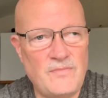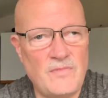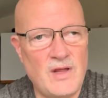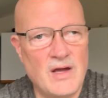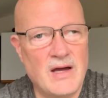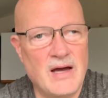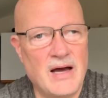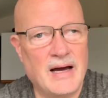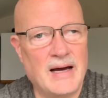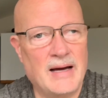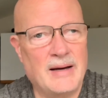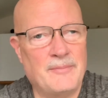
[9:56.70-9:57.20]

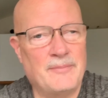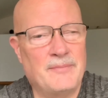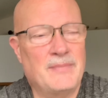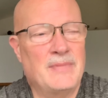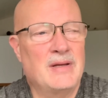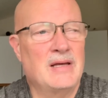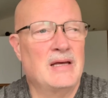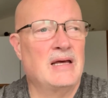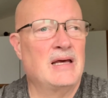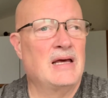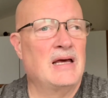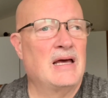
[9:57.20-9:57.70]
Um,
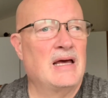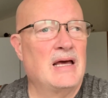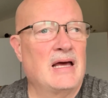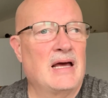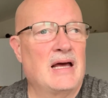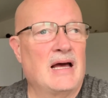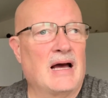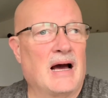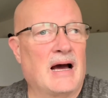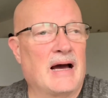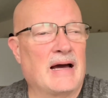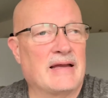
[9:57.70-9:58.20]

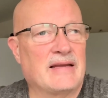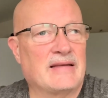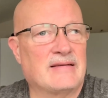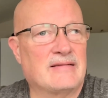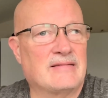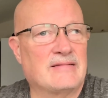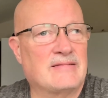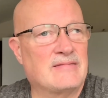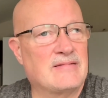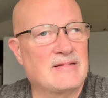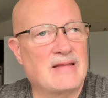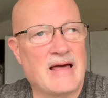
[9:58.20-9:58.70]
I
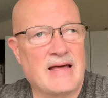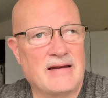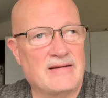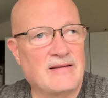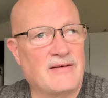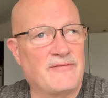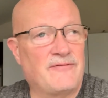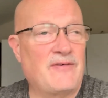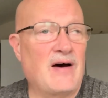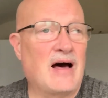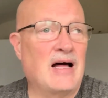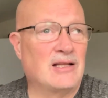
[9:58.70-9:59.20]
then
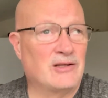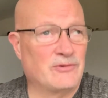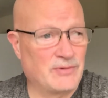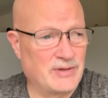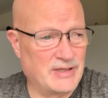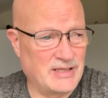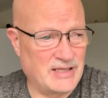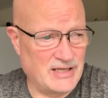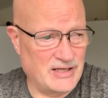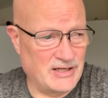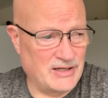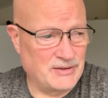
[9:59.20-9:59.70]
the
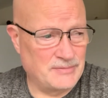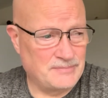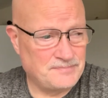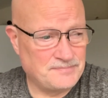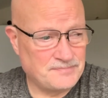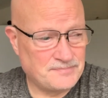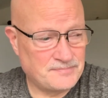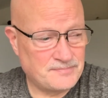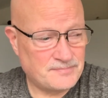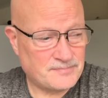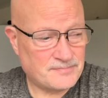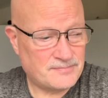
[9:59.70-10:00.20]
following year,
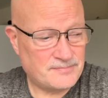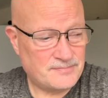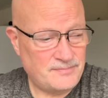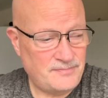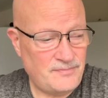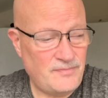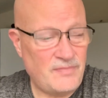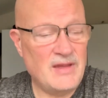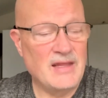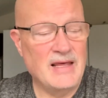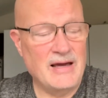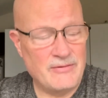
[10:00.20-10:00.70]

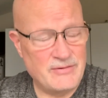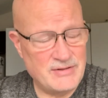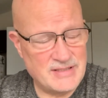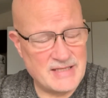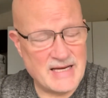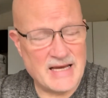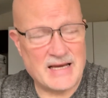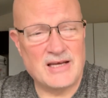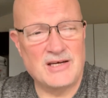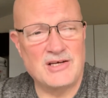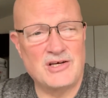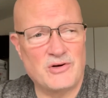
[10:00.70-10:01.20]
that was
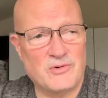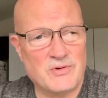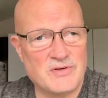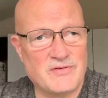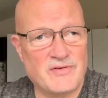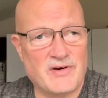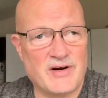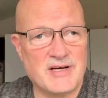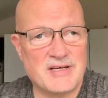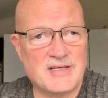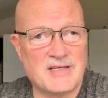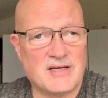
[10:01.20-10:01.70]
second year was
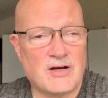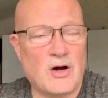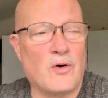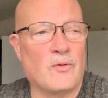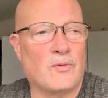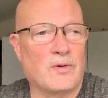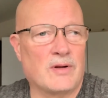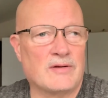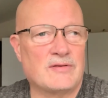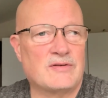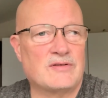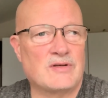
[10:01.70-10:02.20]
very sick. oh
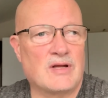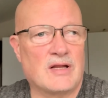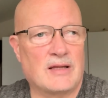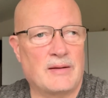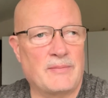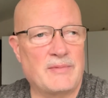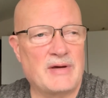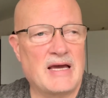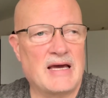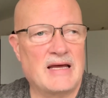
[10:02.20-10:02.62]
well so let me